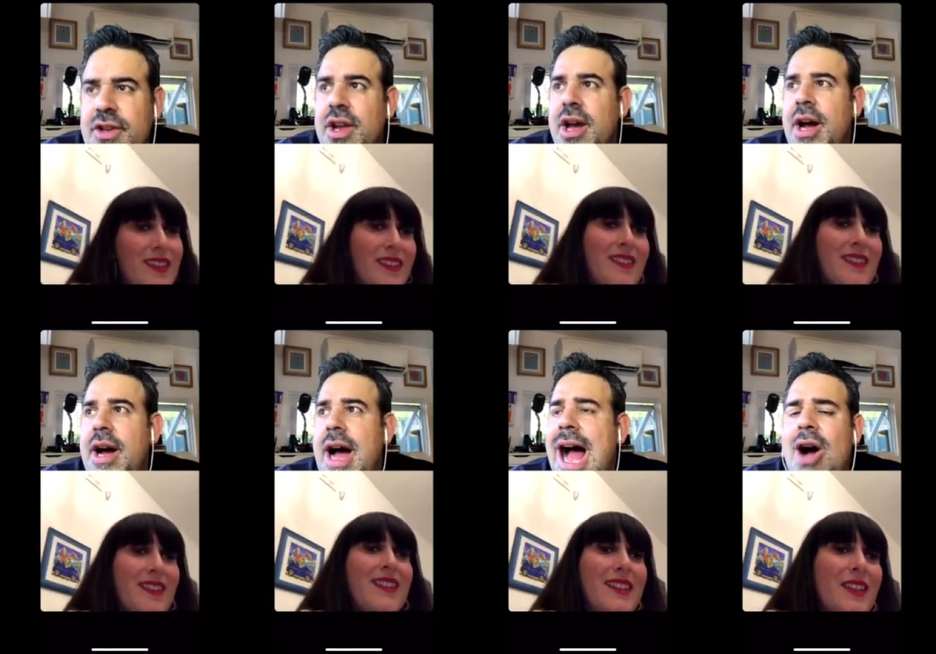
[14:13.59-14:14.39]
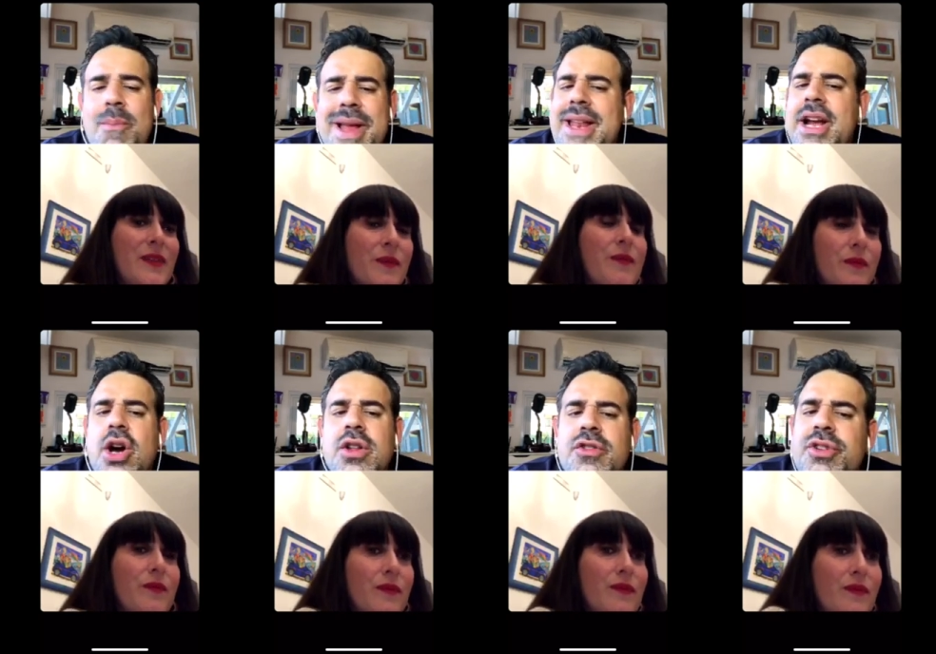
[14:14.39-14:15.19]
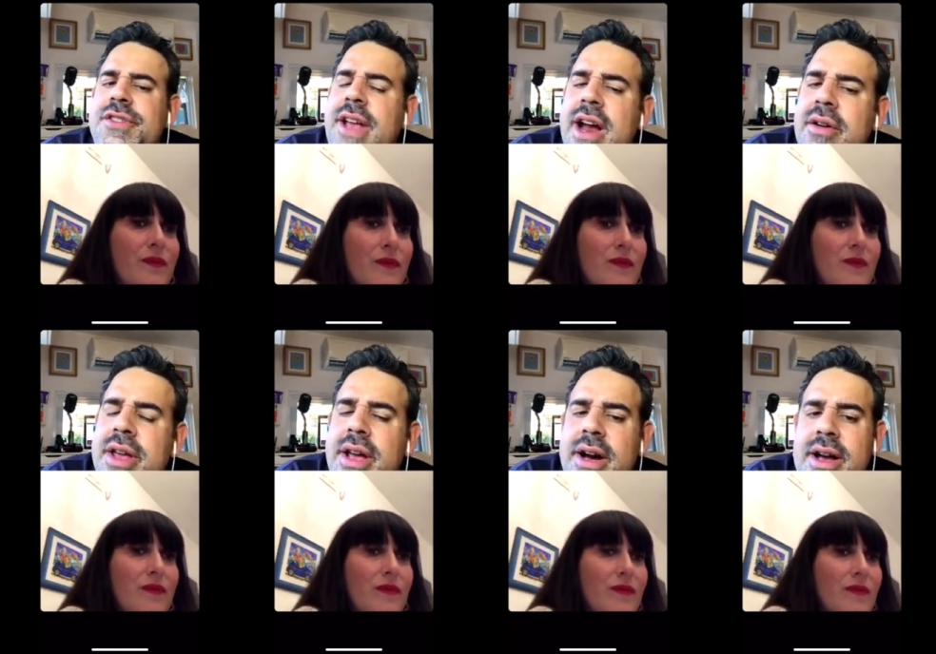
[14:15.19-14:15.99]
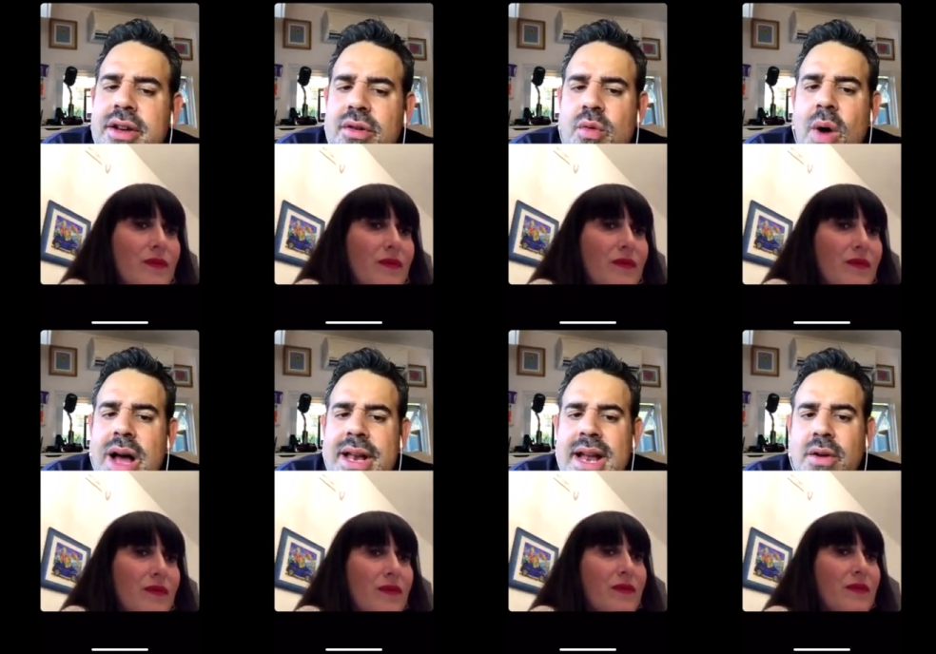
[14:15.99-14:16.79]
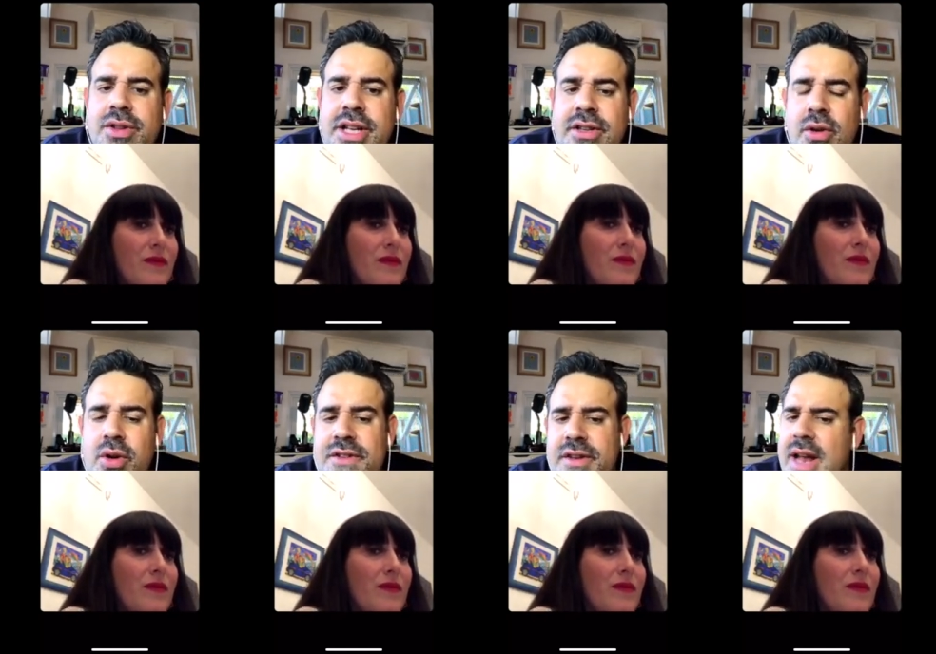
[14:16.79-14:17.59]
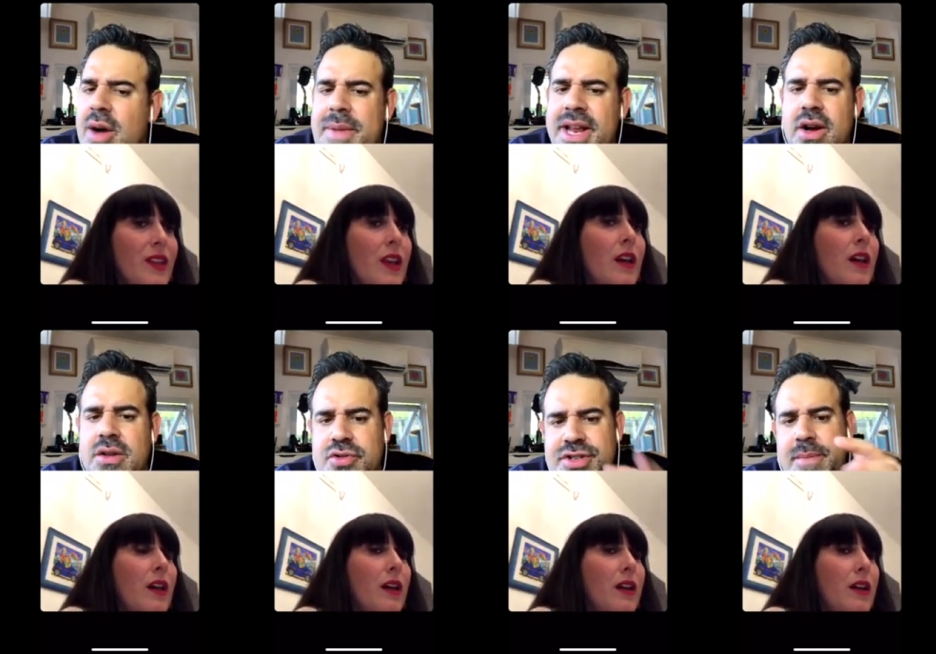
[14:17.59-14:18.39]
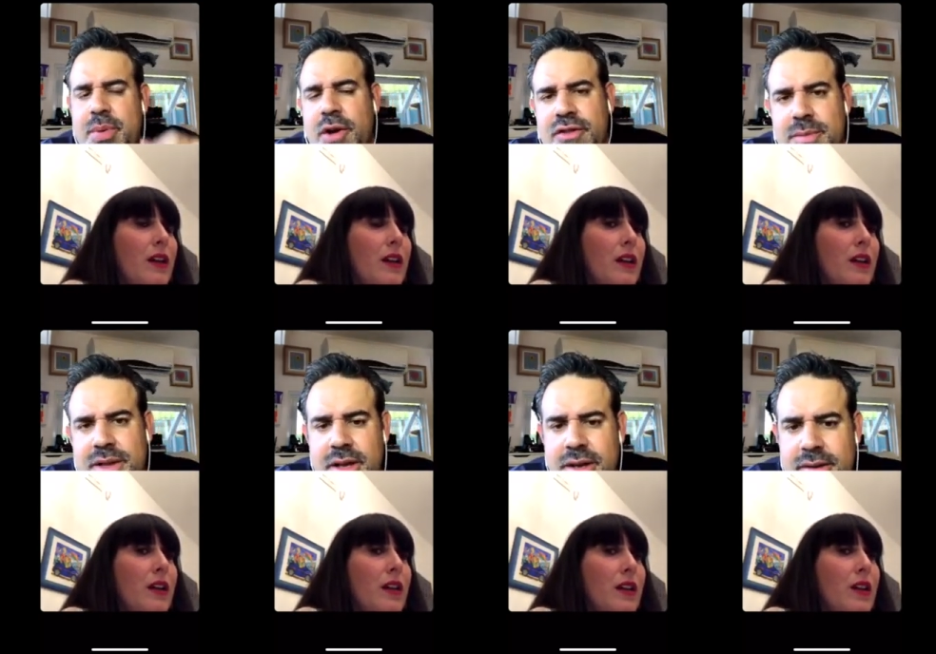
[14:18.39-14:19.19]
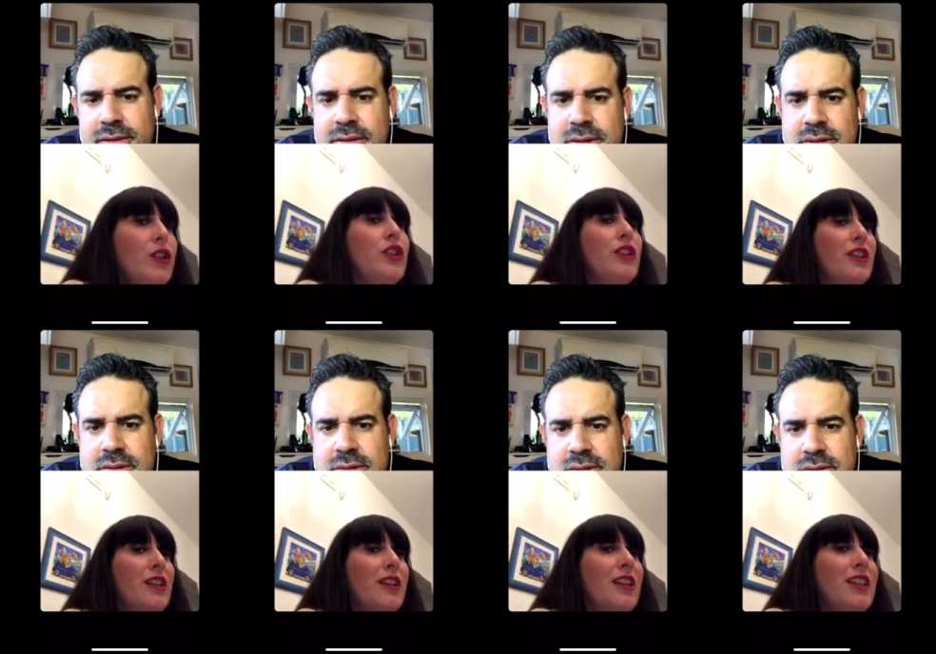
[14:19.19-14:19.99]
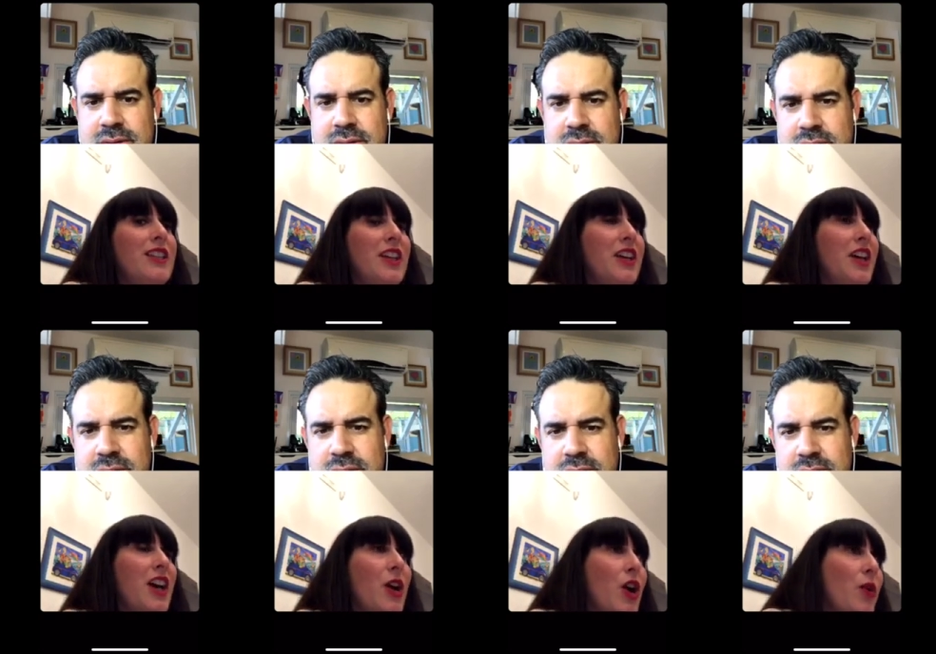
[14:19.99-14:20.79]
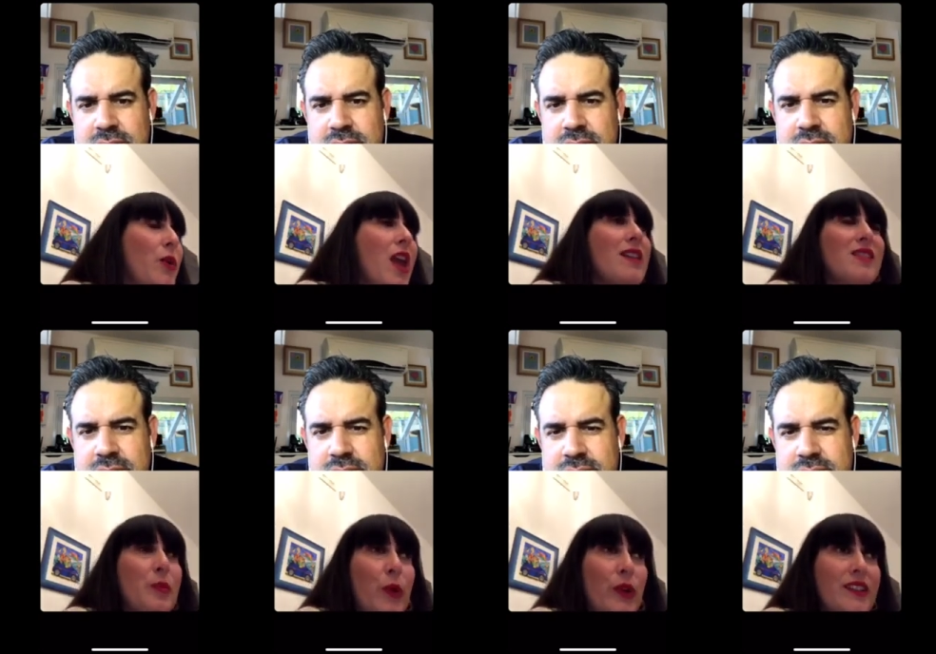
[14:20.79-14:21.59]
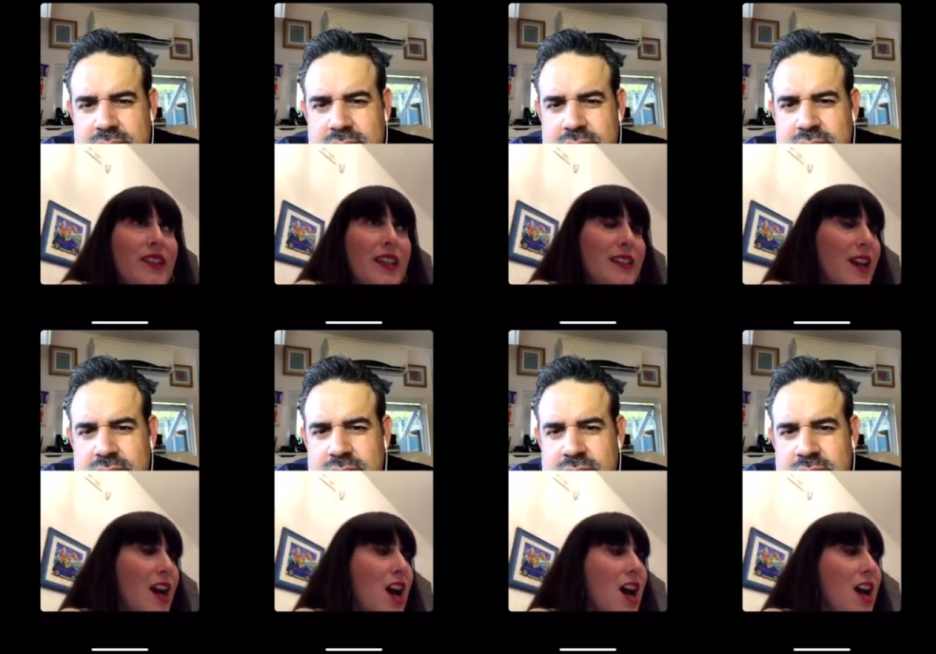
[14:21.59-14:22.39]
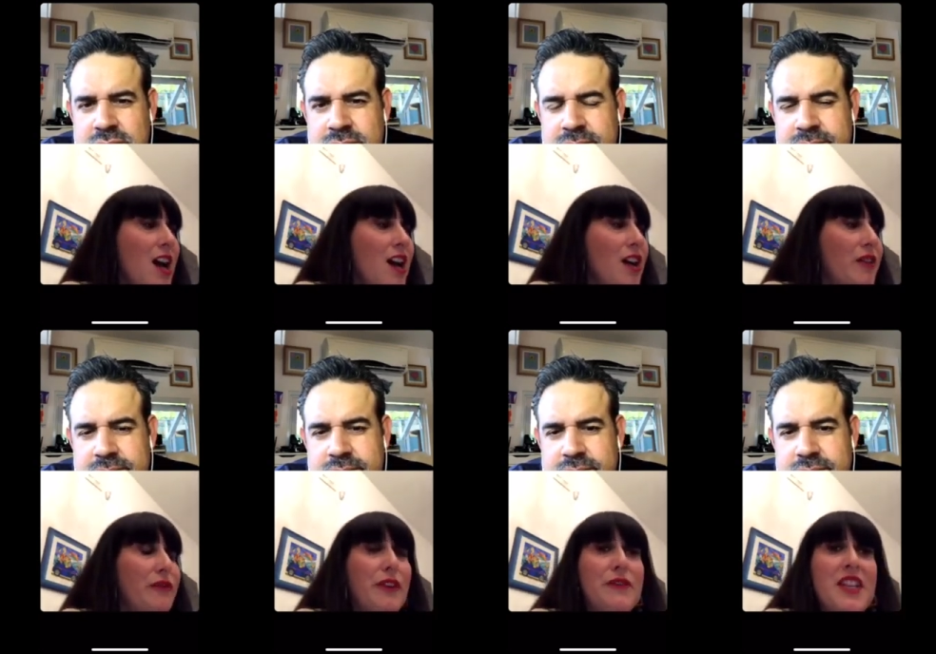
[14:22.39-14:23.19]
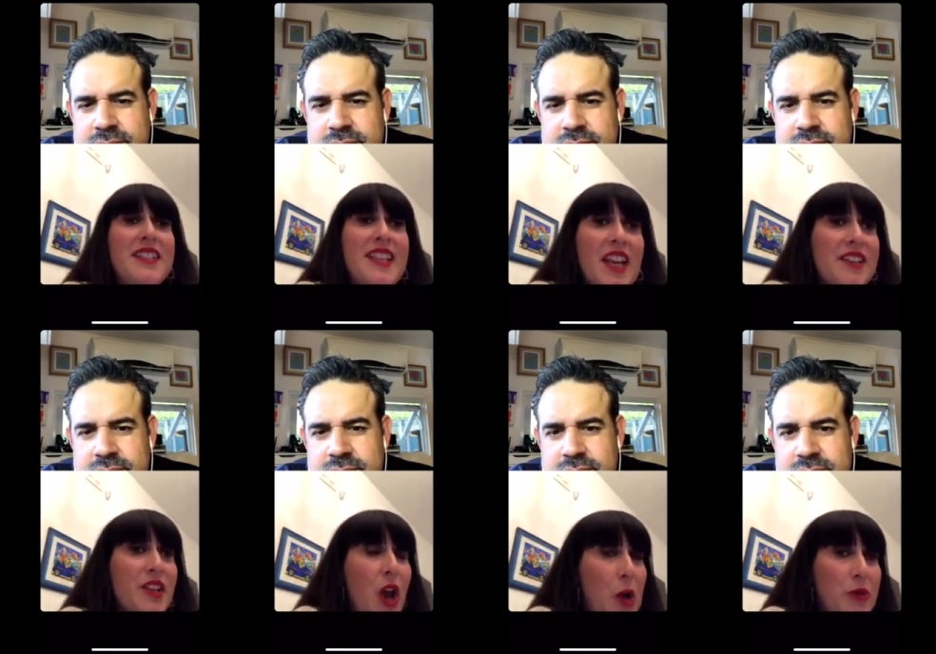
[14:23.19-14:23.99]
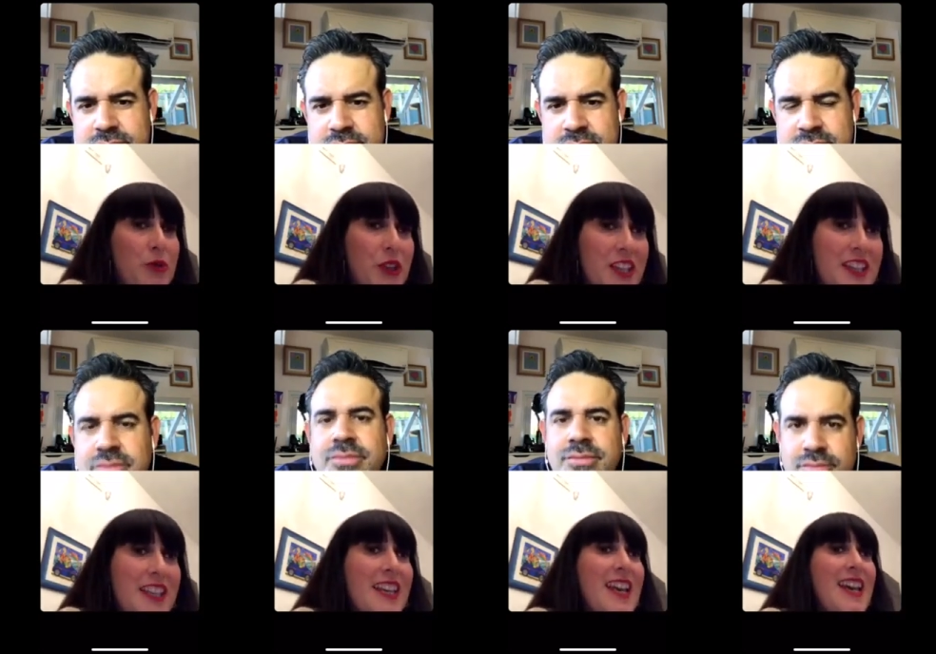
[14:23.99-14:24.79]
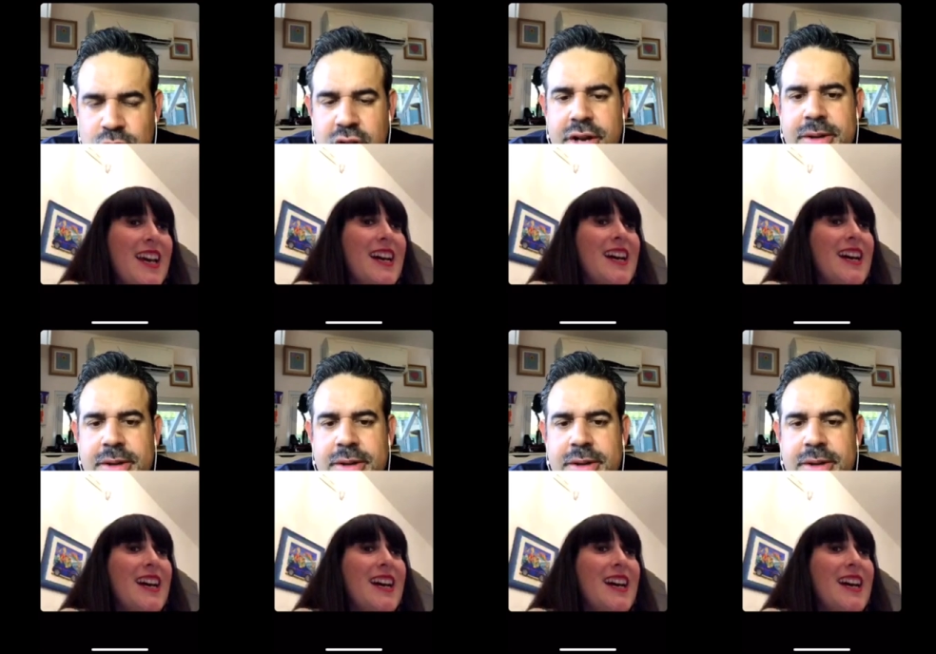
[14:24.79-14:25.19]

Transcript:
Speaker 1: Uh, how many countries carry uh, your wine now? Titolo is in how many countries approximately?
Speaker 2: In uh, uh, we export in uh, 56 countries. Okay.